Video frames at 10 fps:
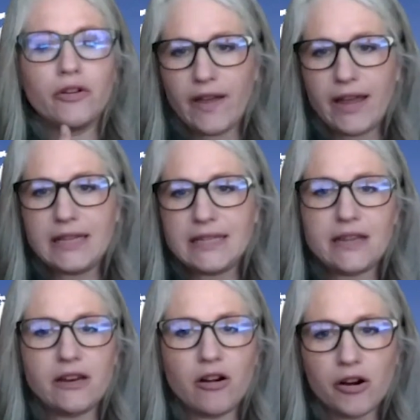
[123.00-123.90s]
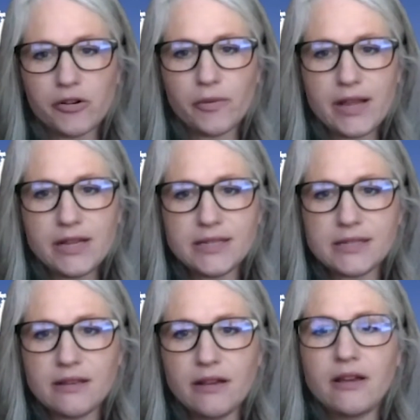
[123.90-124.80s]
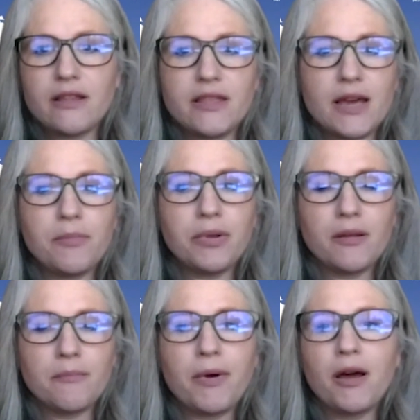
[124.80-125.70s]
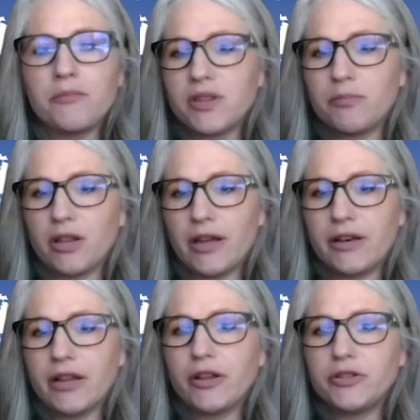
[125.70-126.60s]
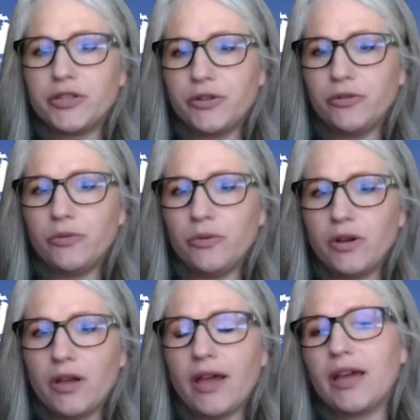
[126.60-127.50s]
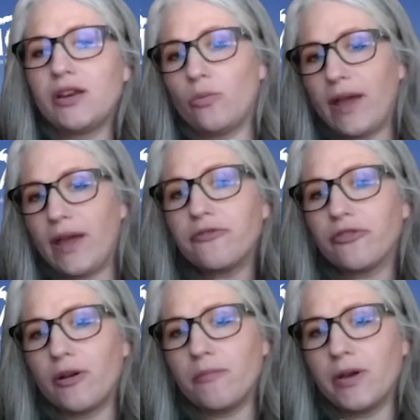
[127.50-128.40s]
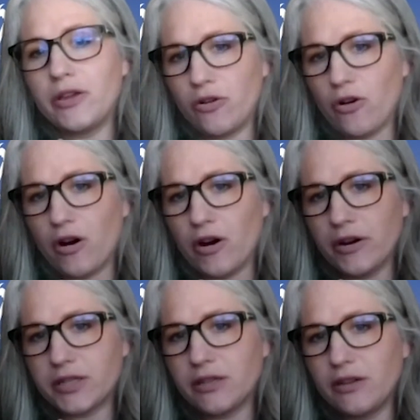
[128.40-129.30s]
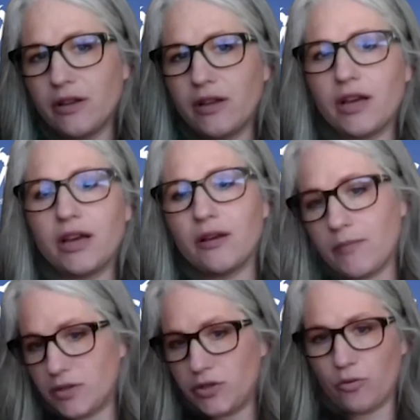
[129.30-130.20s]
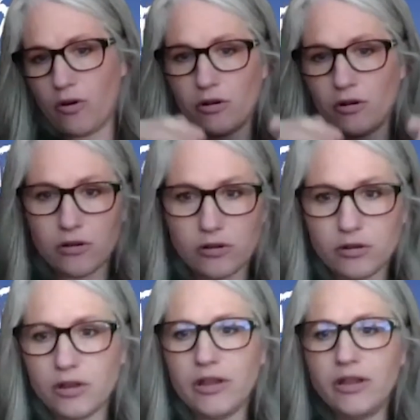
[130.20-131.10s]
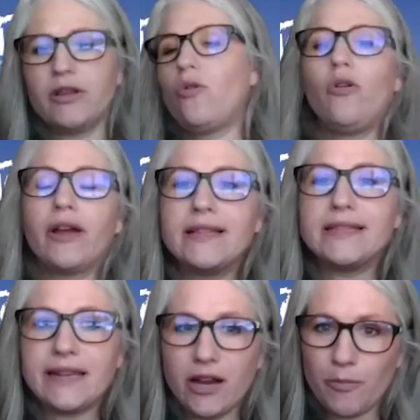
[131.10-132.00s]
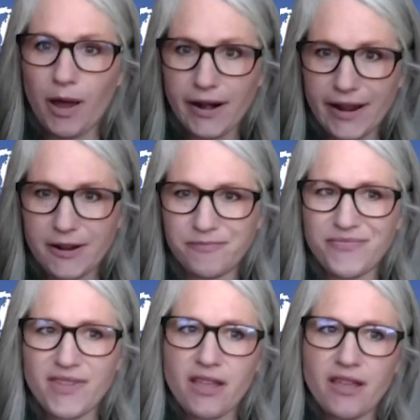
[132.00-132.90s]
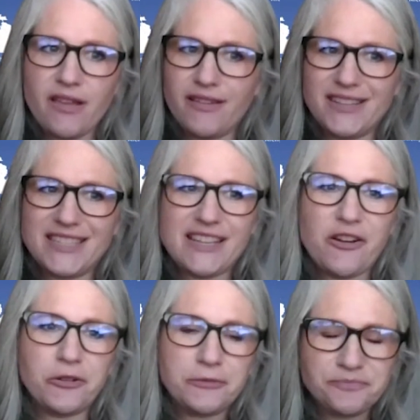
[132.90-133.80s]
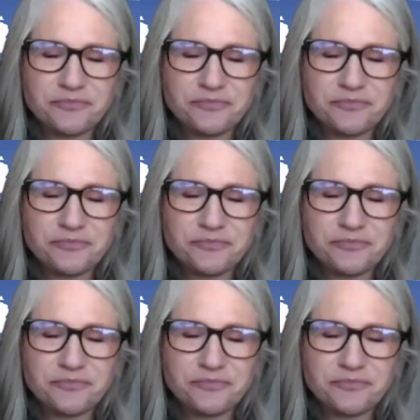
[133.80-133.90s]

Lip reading: veins and arteries that pump the blood to and away from your heart to all organs in your body. So